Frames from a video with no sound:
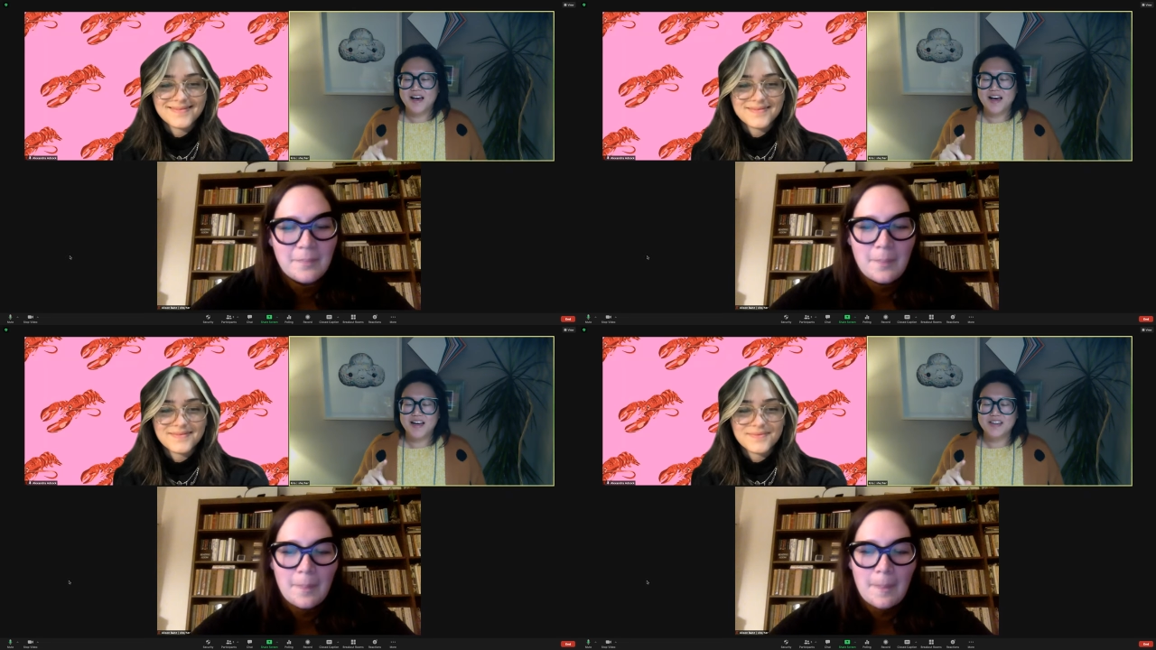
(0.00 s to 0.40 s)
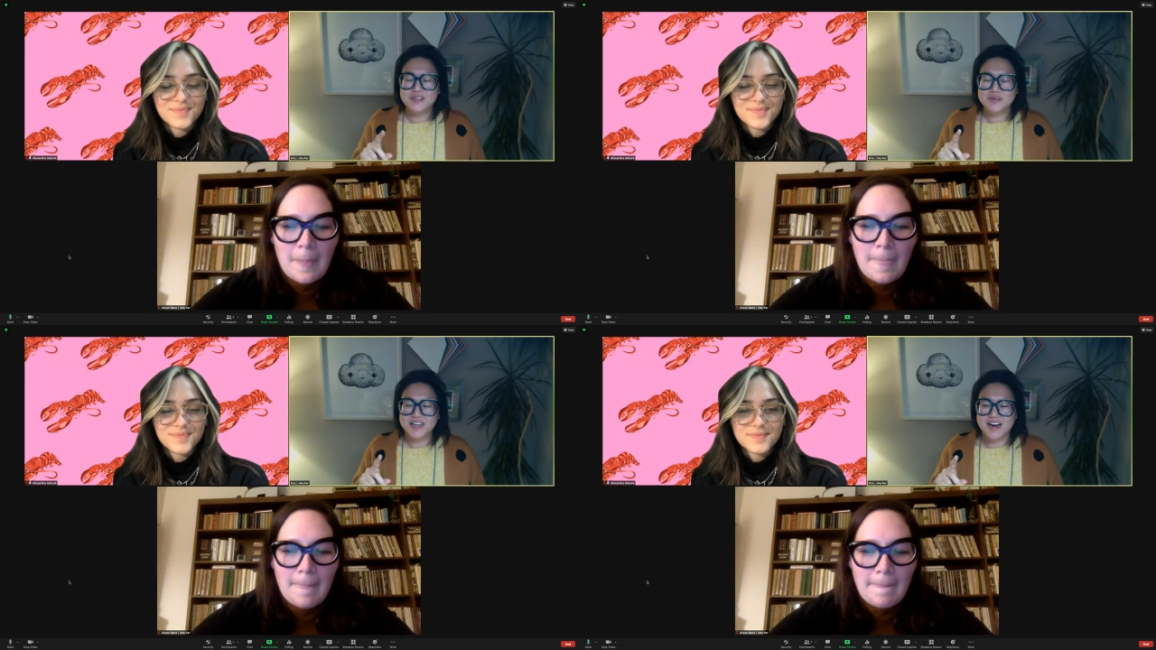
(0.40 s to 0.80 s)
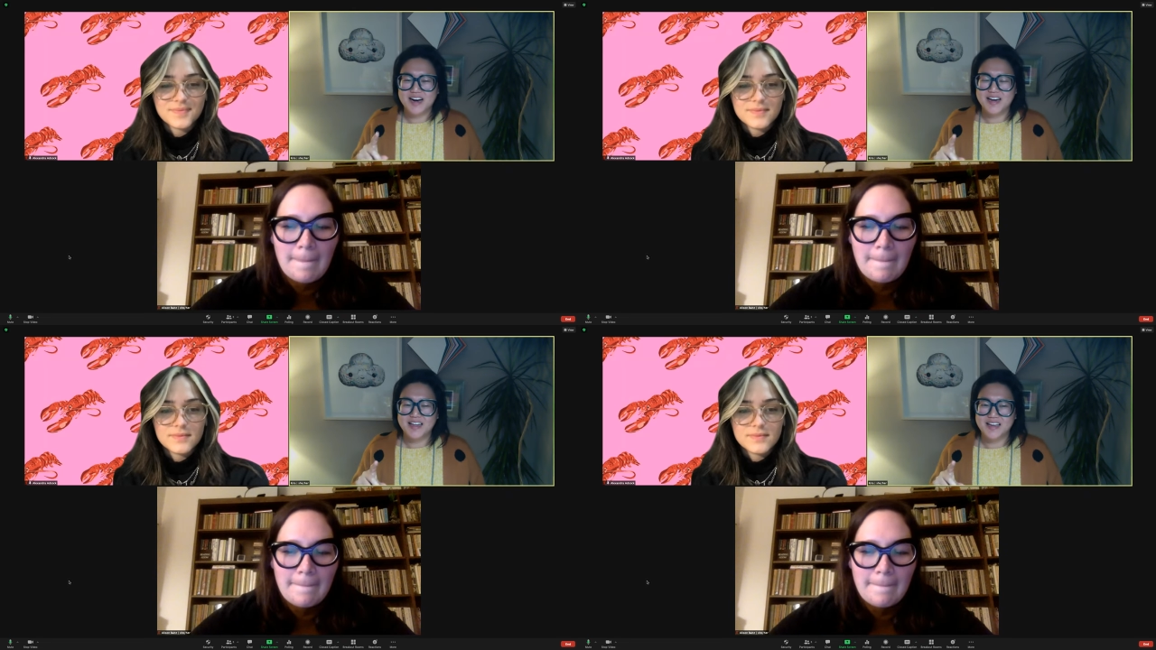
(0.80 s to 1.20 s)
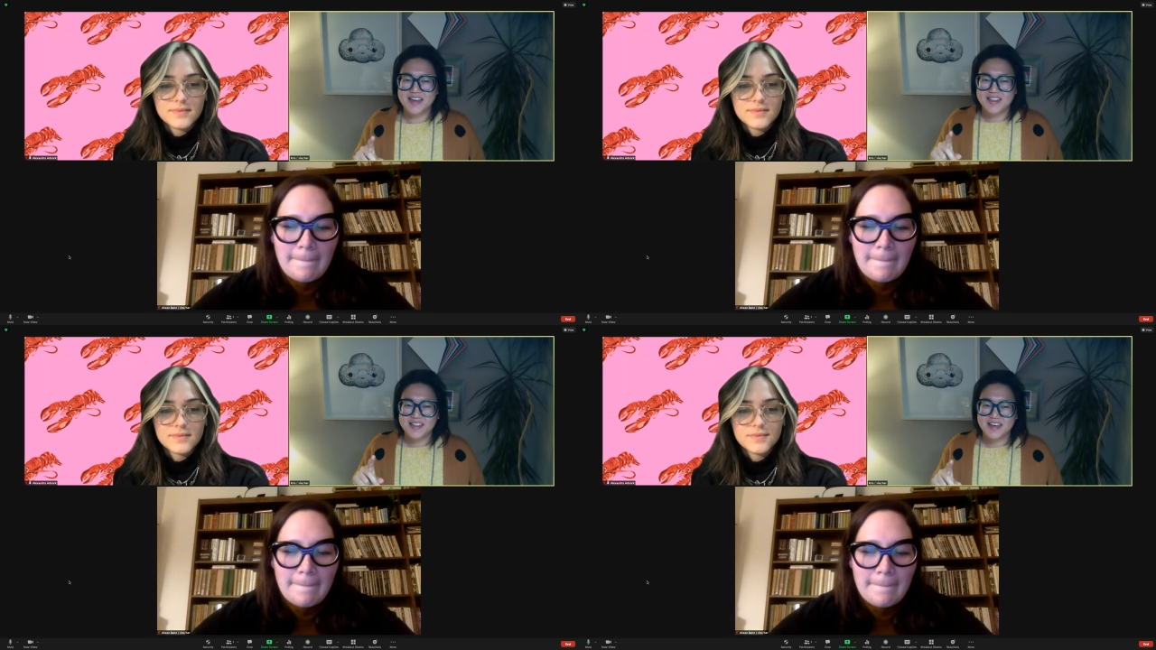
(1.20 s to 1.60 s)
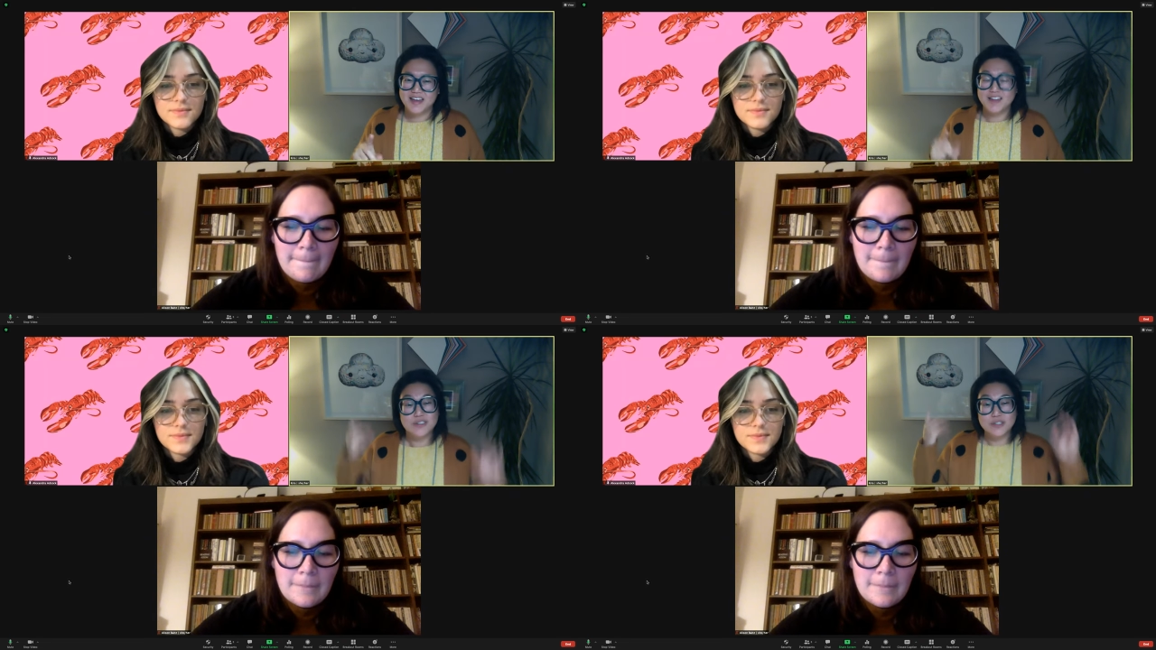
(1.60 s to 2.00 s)
Speaker 1: I do want to highlight
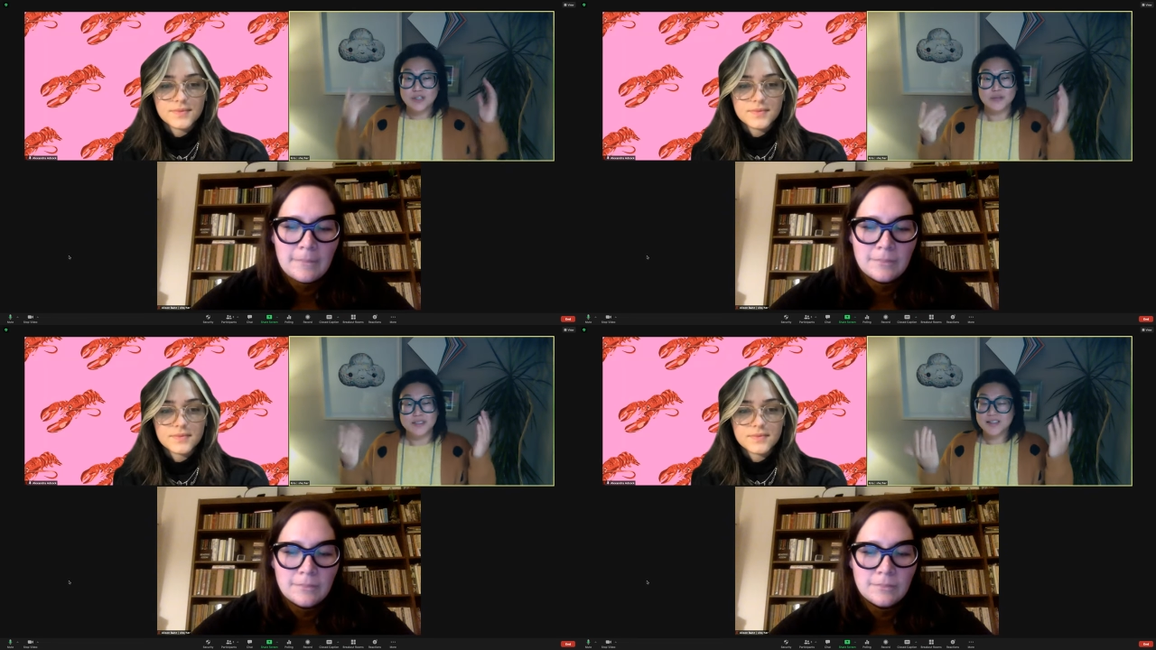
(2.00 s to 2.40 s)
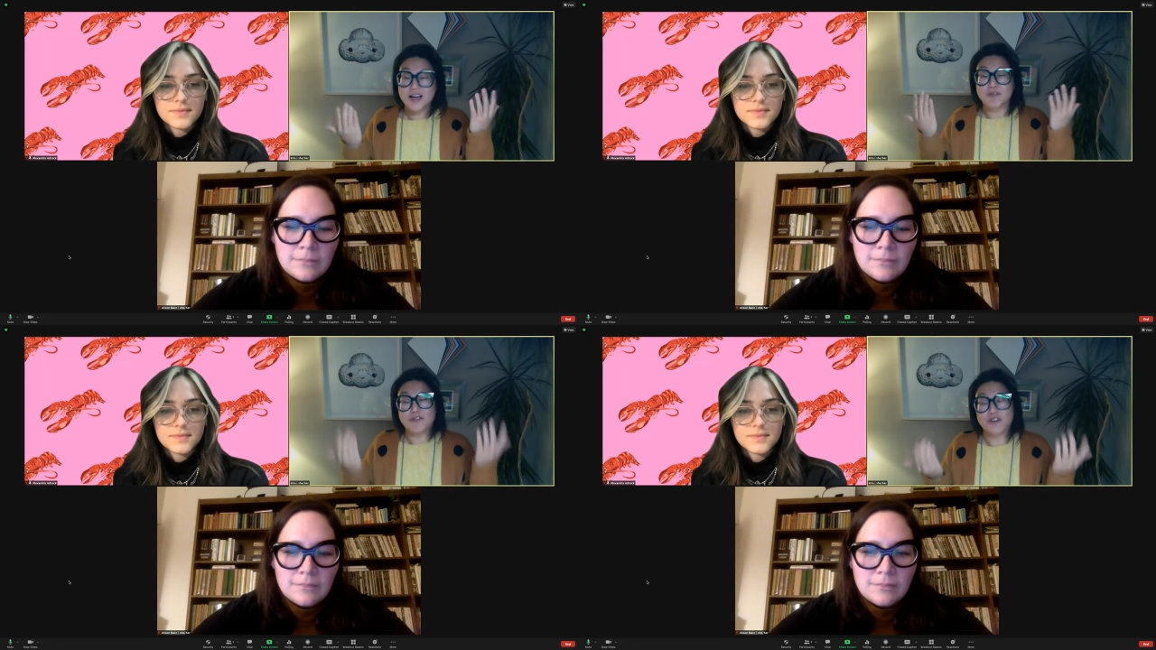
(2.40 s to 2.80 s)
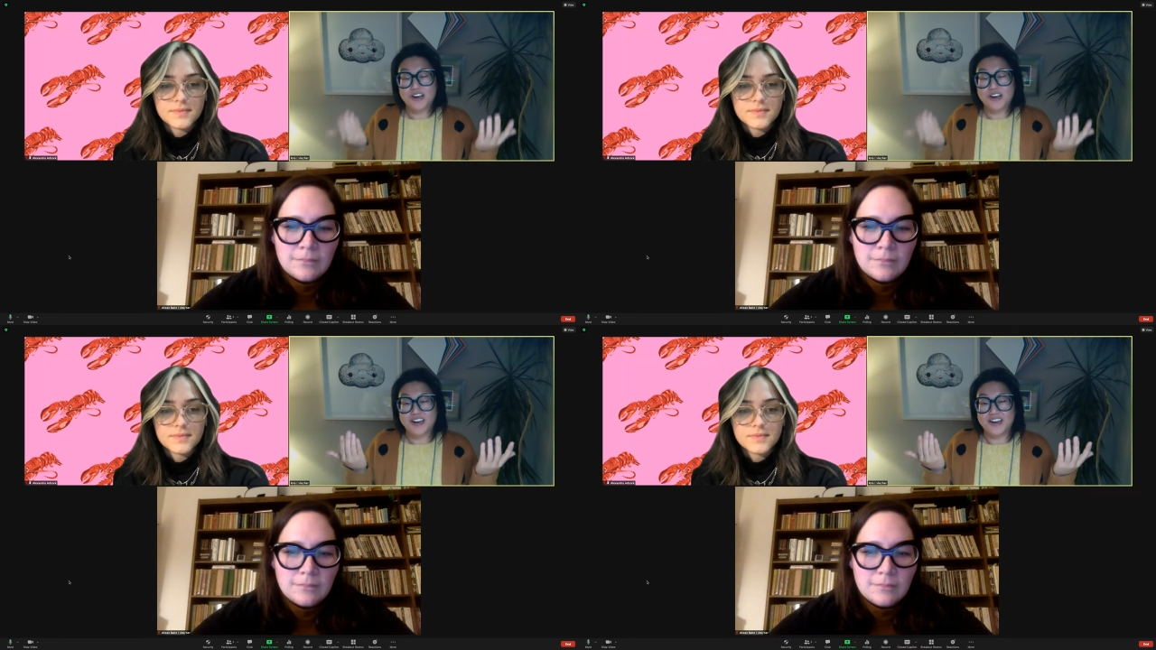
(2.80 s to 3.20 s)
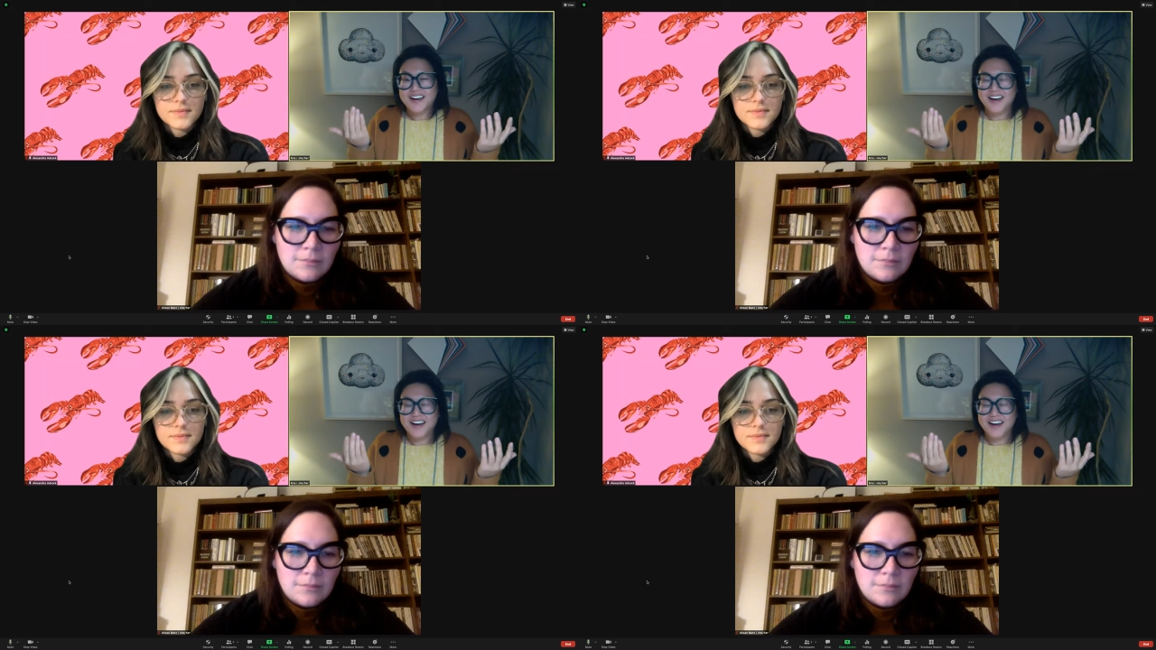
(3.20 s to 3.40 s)
that Zoom is not free.